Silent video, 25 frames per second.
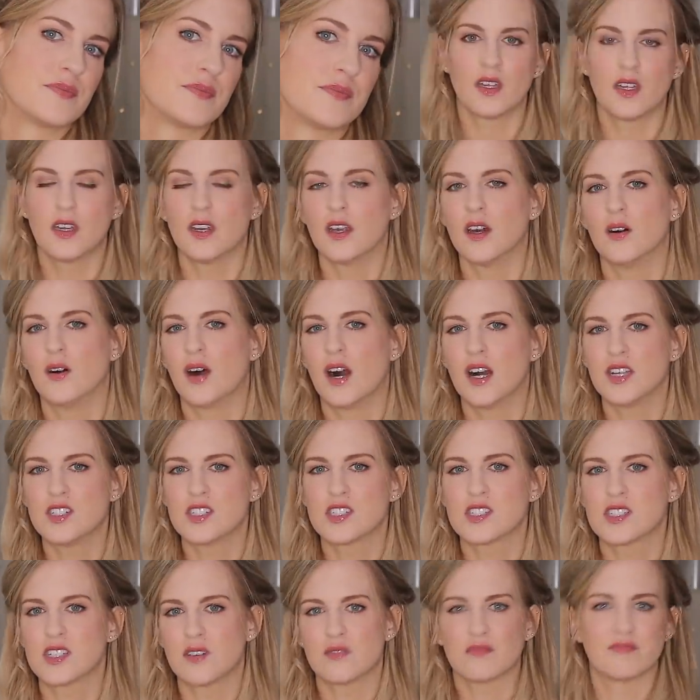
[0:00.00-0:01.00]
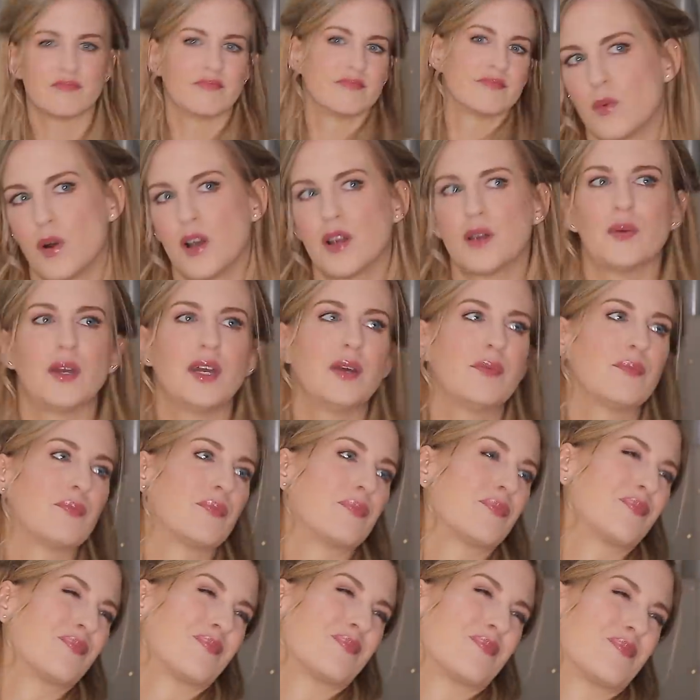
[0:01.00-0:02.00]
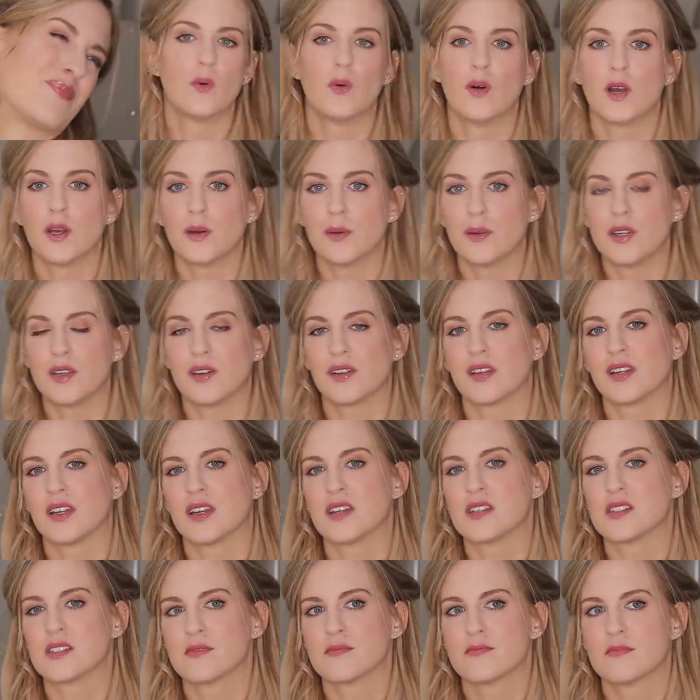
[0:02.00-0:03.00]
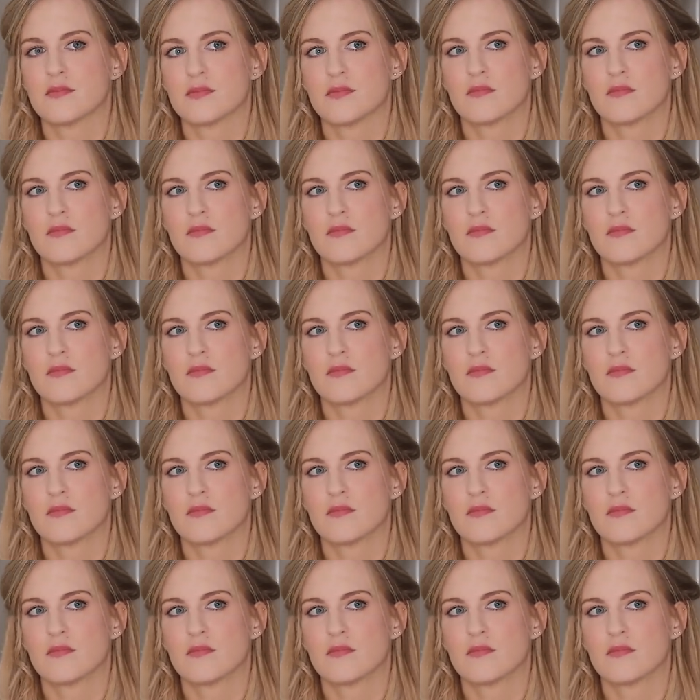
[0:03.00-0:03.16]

You know, I just don't, why are we doing this?